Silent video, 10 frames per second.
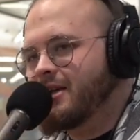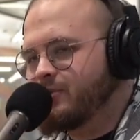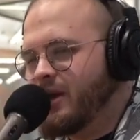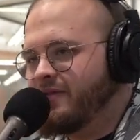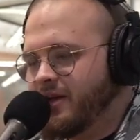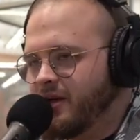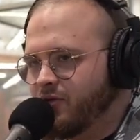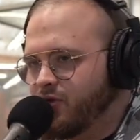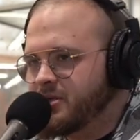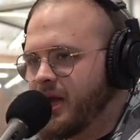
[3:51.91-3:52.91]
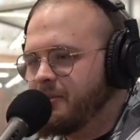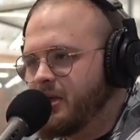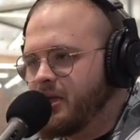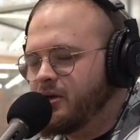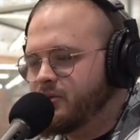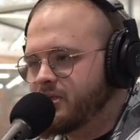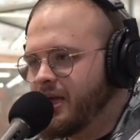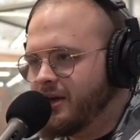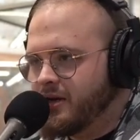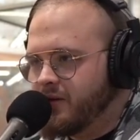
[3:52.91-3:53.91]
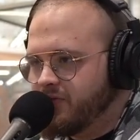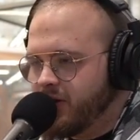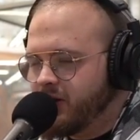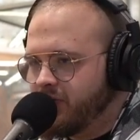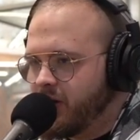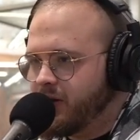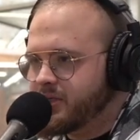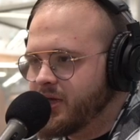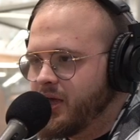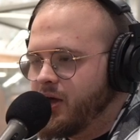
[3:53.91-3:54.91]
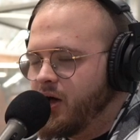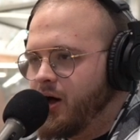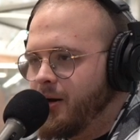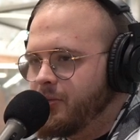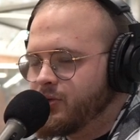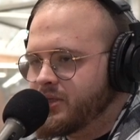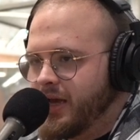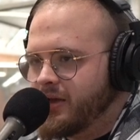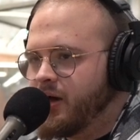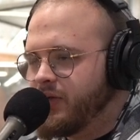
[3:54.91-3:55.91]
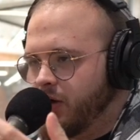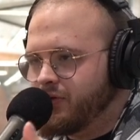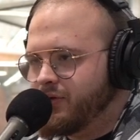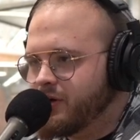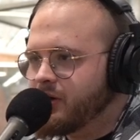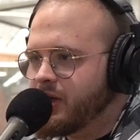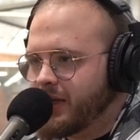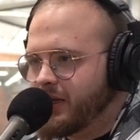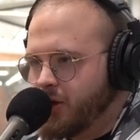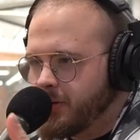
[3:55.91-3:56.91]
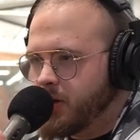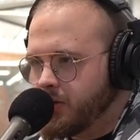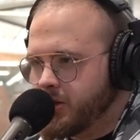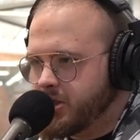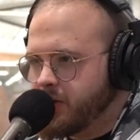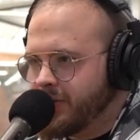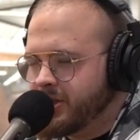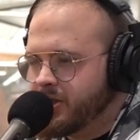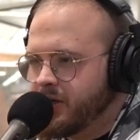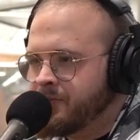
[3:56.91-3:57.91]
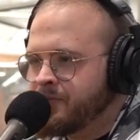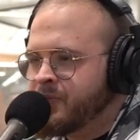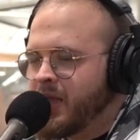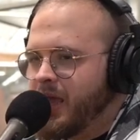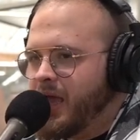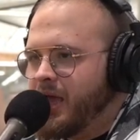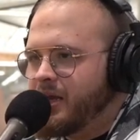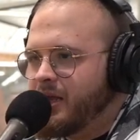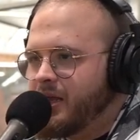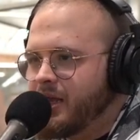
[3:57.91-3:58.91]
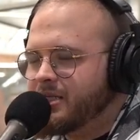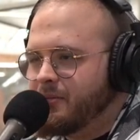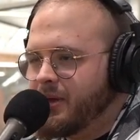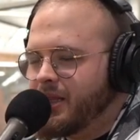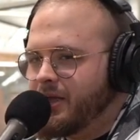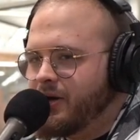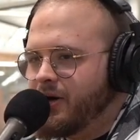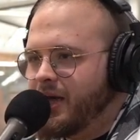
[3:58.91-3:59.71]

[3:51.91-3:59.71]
Because we have like a group chat, me, Hussein, and a friend of ours who's like of the older, like a little bit older generation. Yeah. He's a millennial. And he's a millennial.